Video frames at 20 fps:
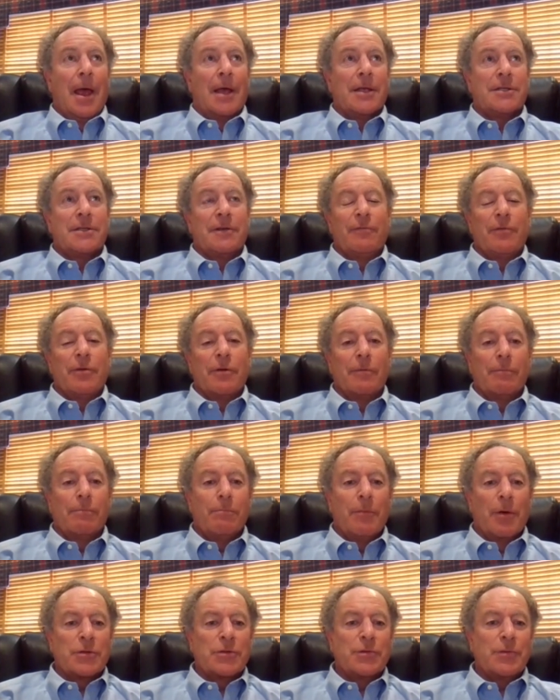As of their
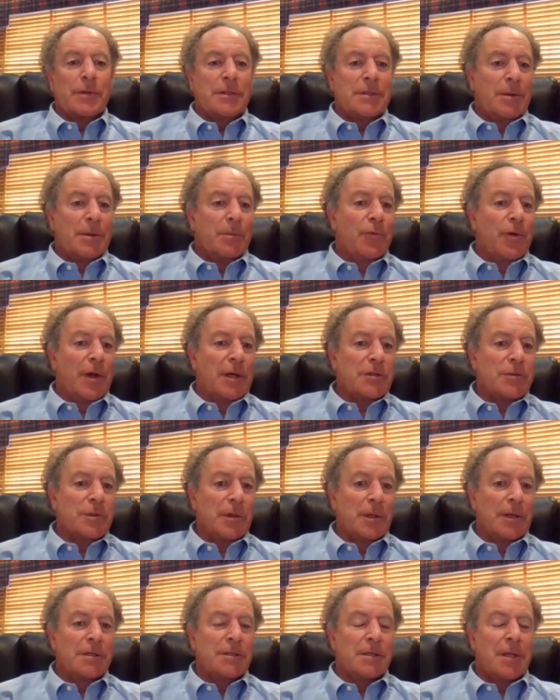most recent press
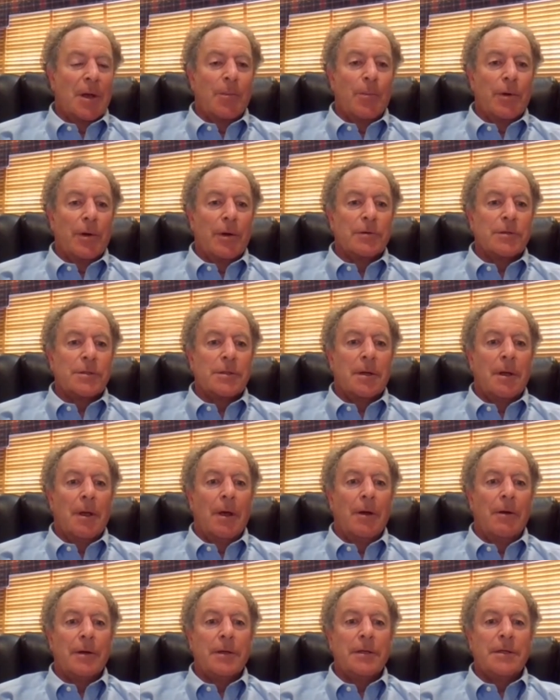release, they're producing
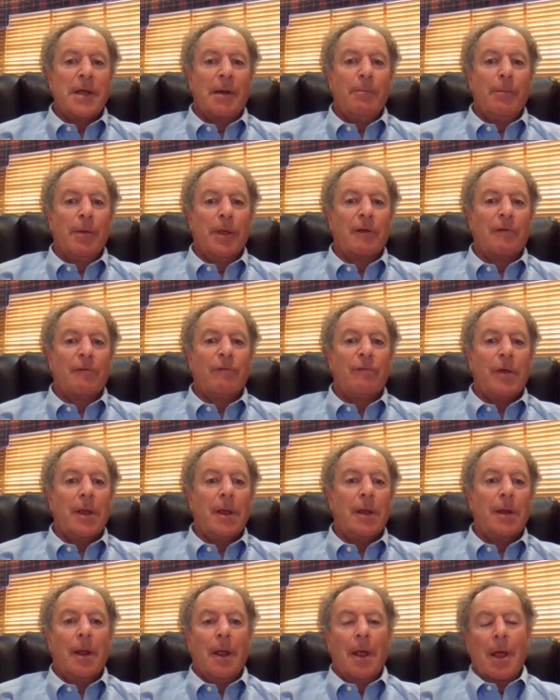110 million
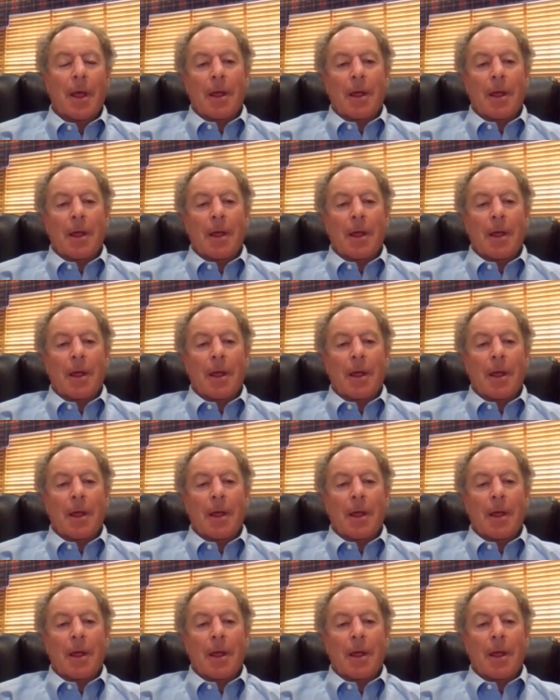feet.